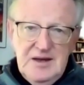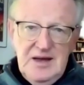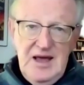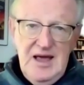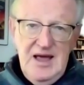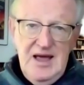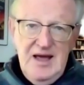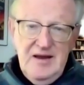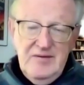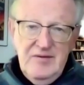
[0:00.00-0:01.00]

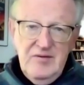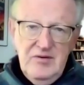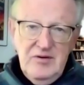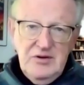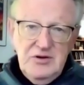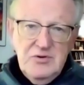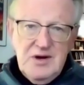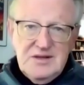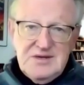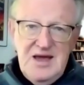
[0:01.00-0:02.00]
And you
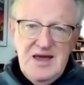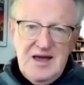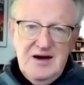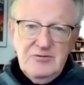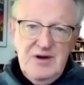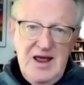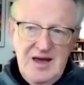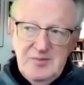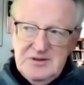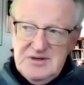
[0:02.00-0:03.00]
can take out
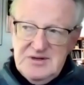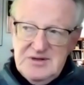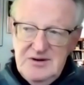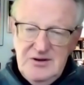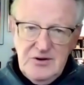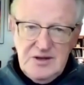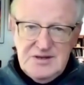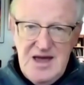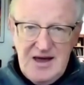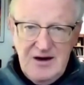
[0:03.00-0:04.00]
Hamilton or you can
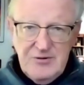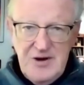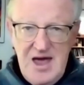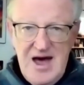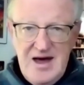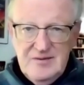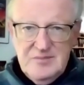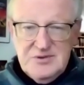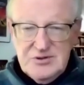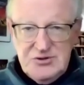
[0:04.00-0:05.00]
take out
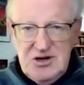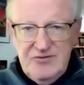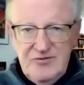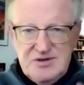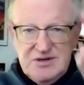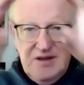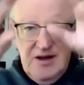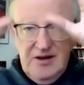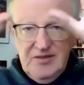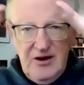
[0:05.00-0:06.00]
Adams or Jefferson.
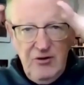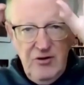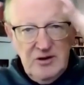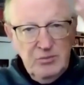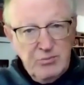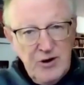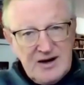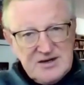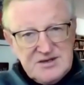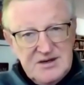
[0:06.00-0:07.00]
They're all
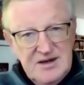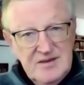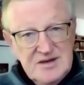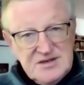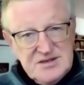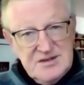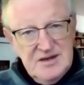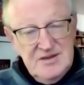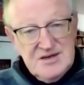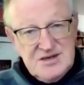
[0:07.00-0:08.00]
bricks in this
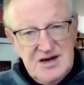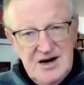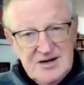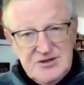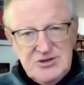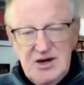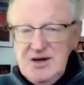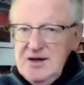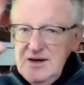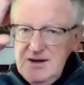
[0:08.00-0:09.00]
in this arch.
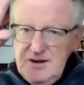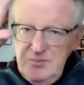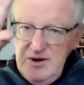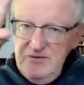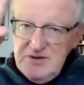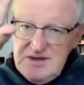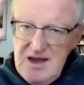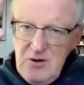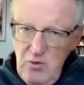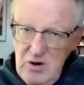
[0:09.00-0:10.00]
But if you
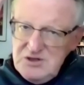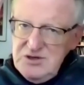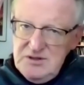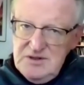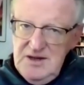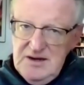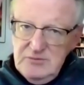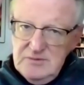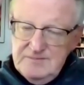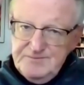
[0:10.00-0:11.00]
take Washington out,
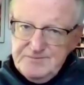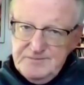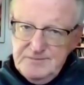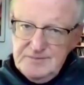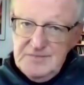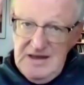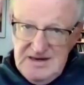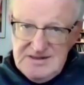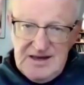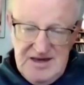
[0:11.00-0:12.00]
he's
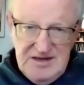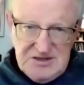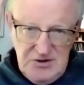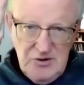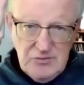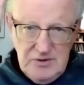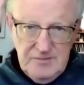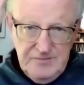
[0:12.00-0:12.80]
the keystone.